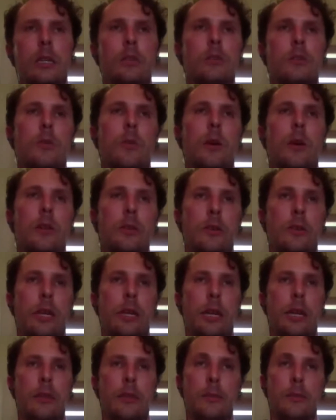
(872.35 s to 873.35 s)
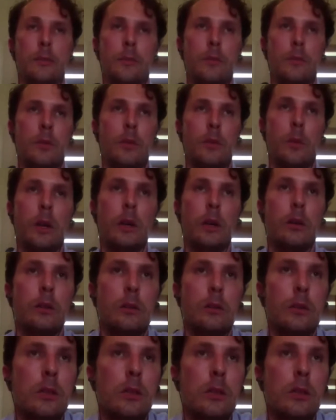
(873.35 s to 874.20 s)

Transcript: So where do you get them? Well,